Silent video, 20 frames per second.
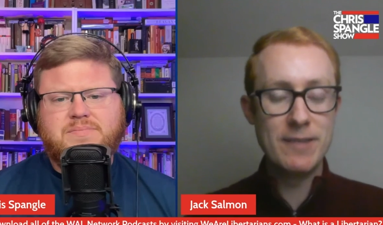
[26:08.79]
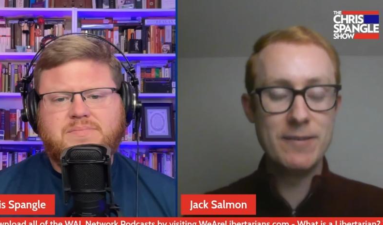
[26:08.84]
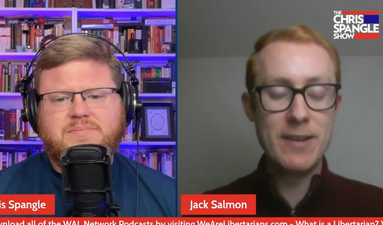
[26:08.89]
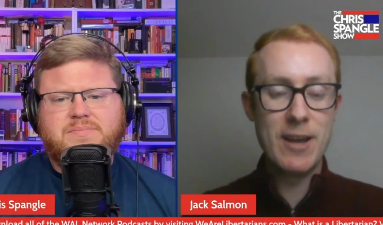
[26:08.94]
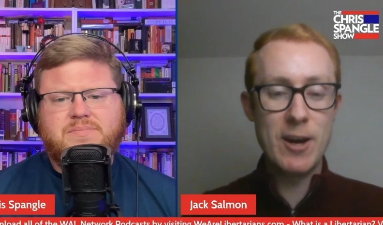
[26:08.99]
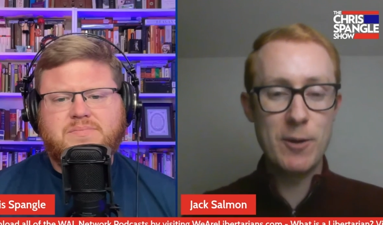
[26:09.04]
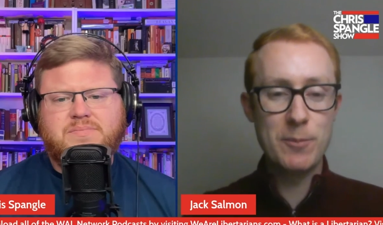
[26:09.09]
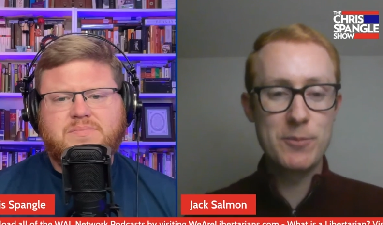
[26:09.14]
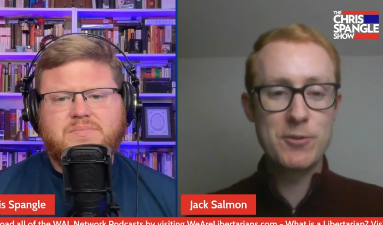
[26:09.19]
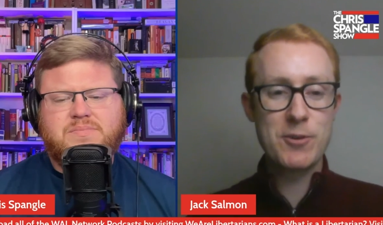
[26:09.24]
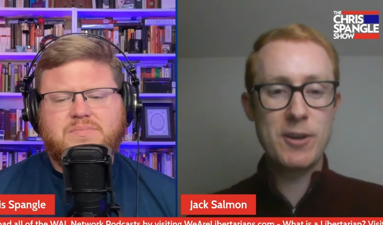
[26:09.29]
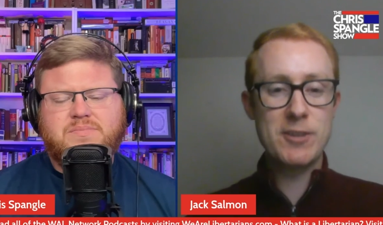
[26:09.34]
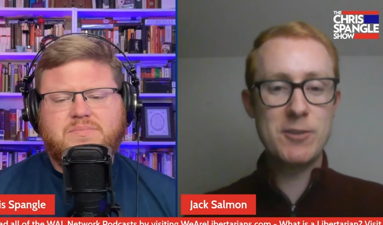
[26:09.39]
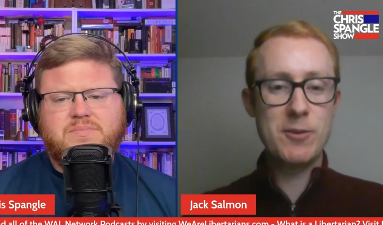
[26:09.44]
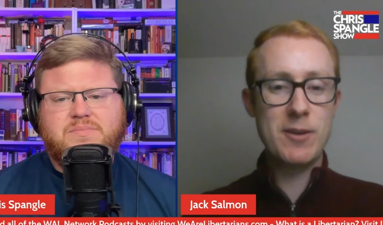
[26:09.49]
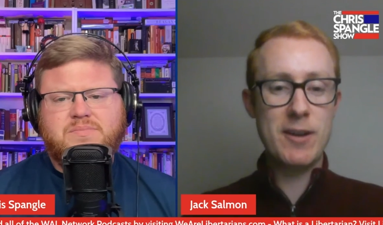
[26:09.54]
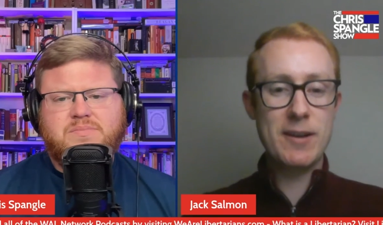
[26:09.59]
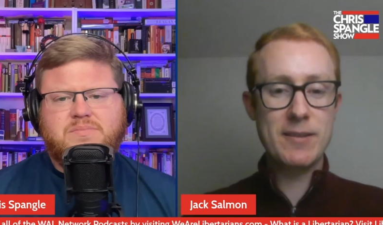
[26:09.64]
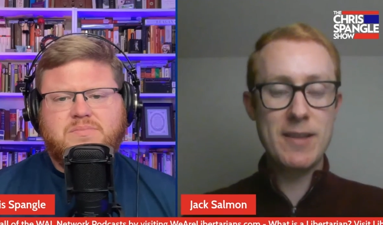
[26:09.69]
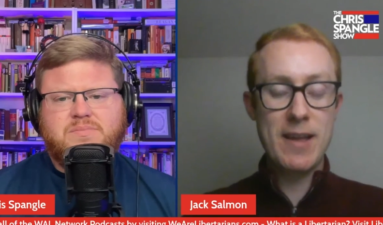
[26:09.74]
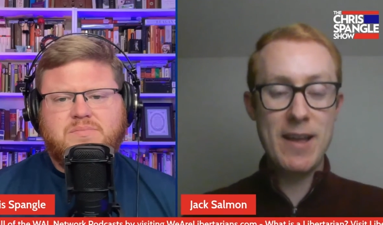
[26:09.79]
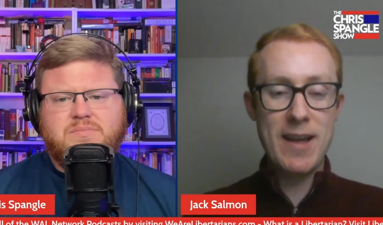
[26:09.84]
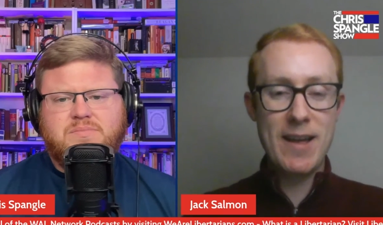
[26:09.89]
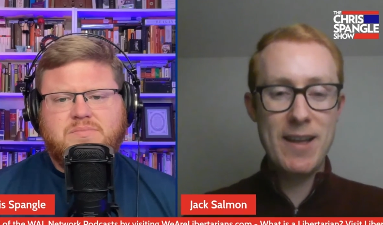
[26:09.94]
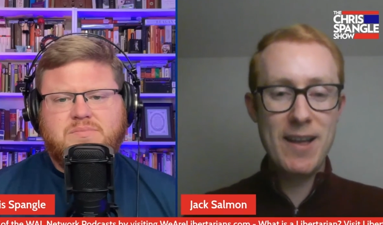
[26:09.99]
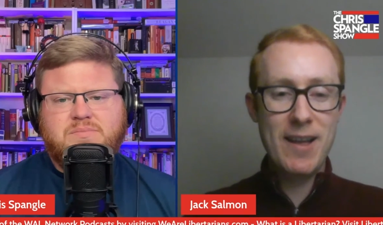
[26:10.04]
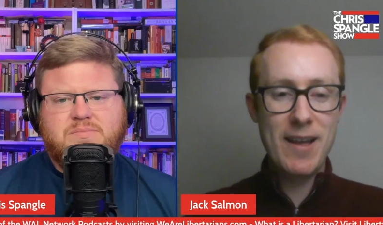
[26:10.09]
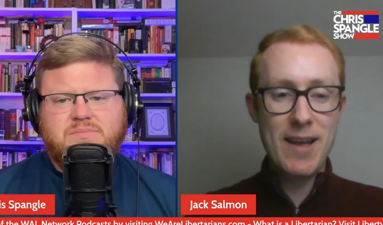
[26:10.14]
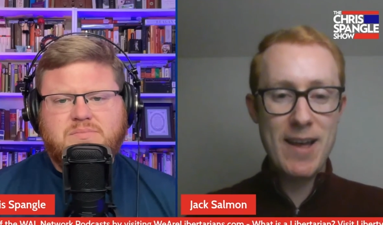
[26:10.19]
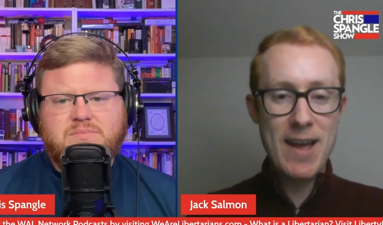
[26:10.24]
Speaker 1: and help try to like
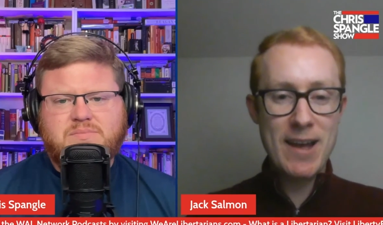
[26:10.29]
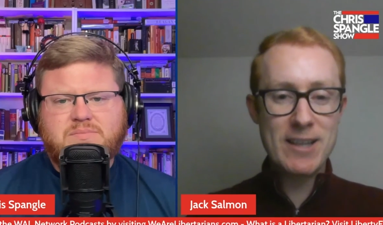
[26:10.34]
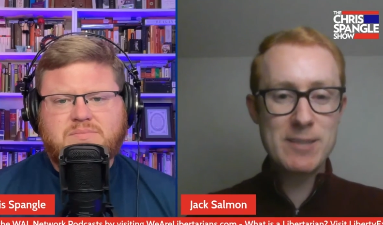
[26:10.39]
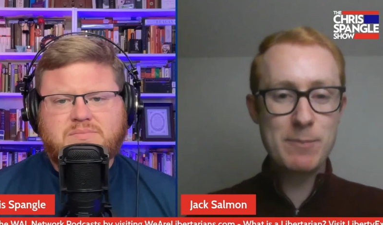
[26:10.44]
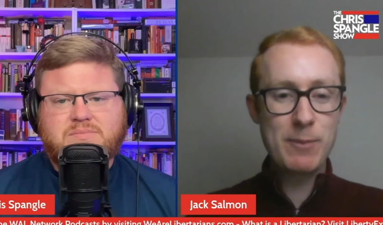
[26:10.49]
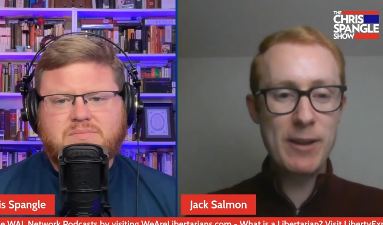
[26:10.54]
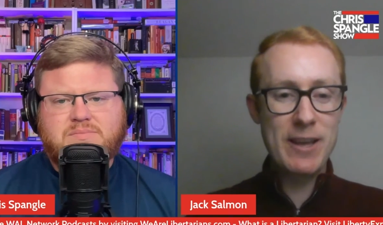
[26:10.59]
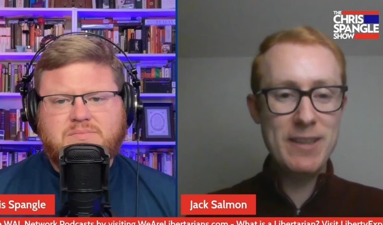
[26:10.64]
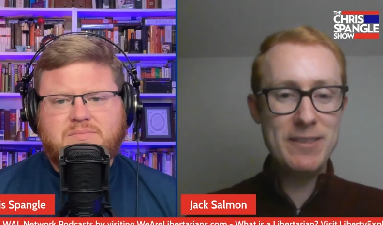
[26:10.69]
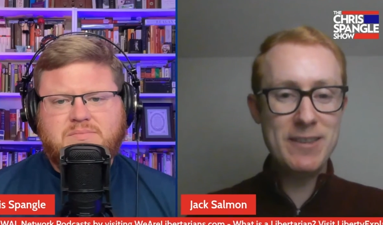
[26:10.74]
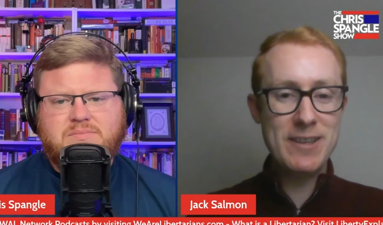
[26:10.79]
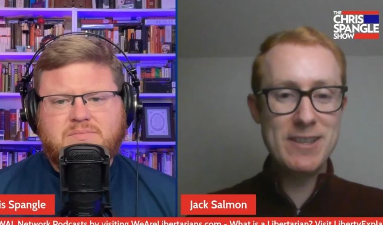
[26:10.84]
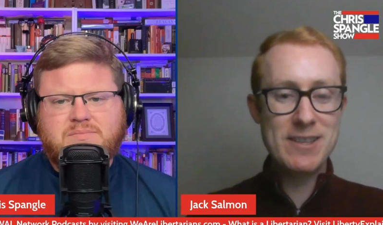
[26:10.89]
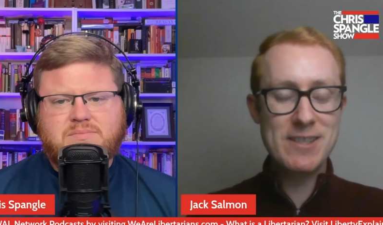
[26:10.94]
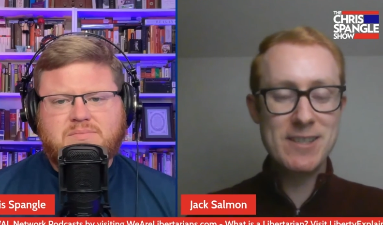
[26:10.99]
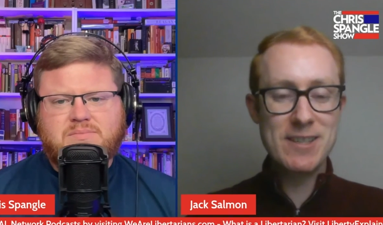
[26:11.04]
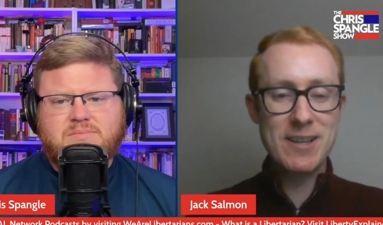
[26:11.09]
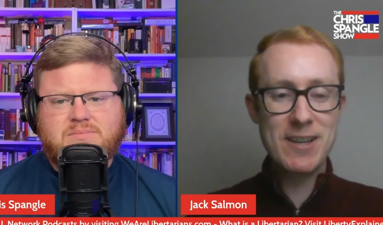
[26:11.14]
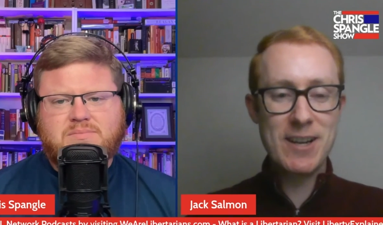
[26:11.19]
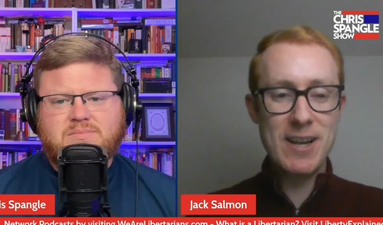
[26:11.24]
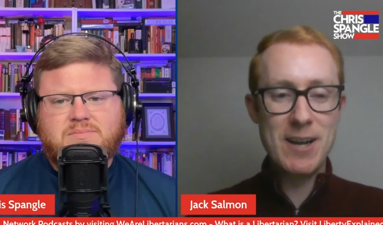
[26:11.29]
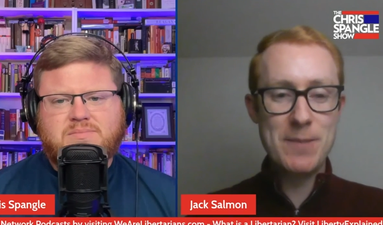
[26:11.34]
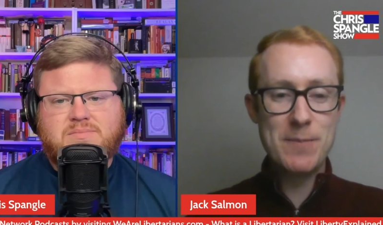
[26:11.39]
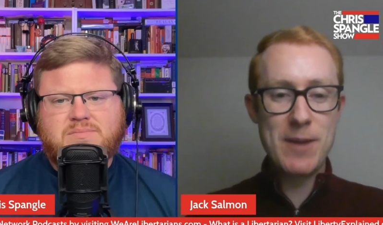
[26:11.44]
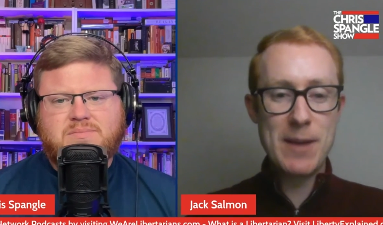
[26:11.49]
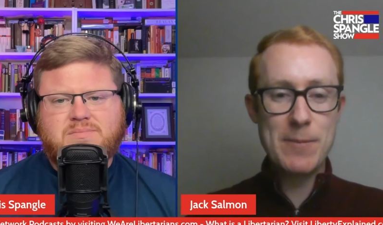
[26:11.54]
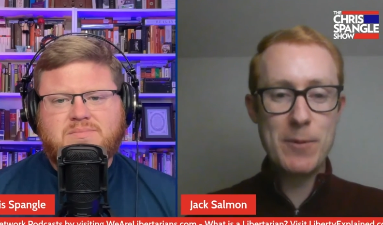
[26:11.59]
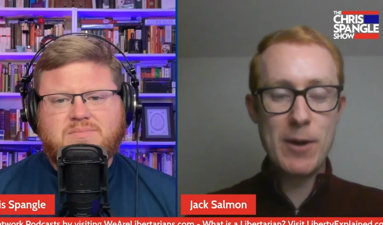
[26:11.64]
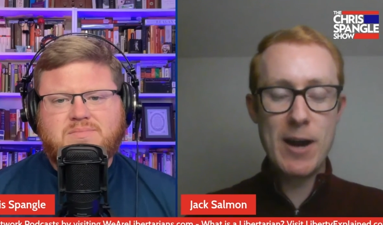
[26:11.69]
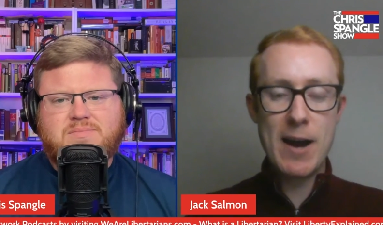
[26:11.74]
explain this.
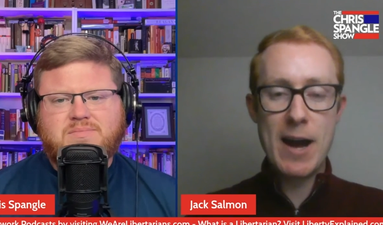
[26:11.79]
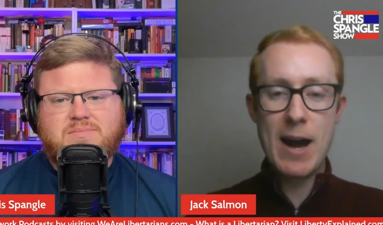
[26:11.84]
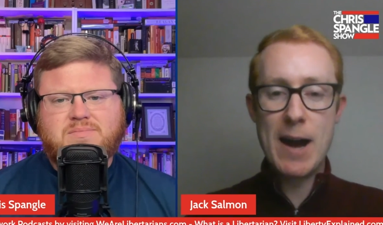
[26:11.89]
Um, I'm